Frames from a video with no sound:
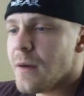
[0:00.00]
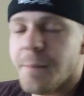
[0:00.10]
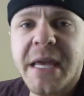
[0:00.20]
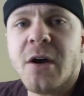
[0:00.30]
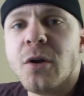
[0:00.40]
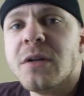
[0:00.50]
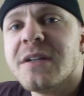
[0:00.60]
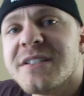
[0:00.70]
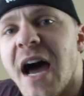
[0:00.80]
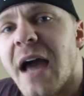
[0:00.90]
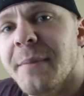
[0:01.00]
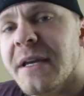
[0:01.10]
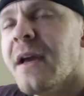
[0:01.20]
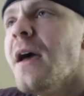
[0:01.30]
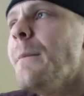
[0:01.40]
Meal
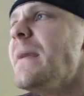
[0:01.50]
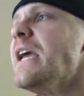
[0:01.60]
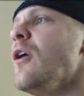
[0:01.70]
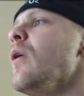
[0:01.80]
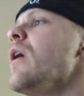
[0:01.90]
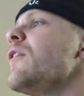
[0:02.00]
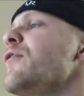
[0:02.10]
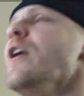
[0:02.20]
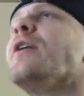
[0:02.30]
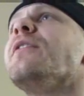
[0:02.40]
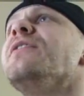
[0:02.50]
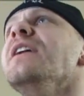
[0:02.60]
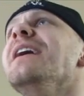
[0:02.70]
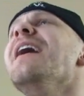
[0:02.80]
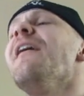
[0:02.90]
timing, meal
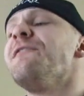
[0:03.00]
frequency,